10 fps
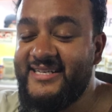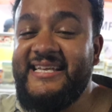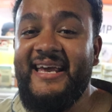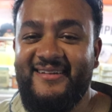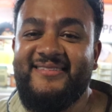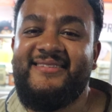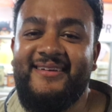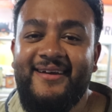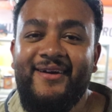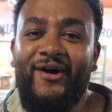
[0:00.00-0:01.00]
tins
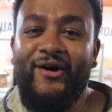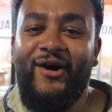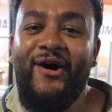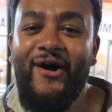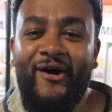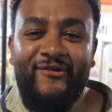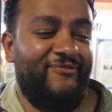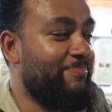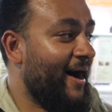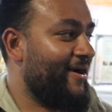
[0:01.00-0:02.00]

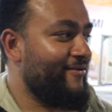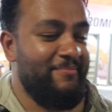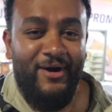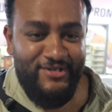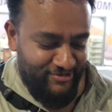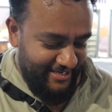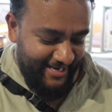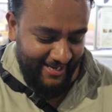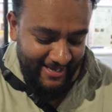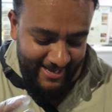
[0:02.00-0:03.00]
of butter and margarine a
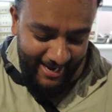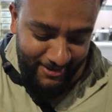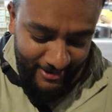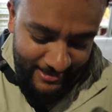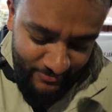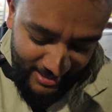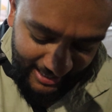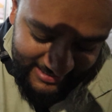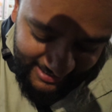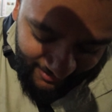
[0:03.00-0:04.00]
day. Anyway,
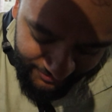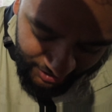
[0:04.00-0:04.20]
that's enough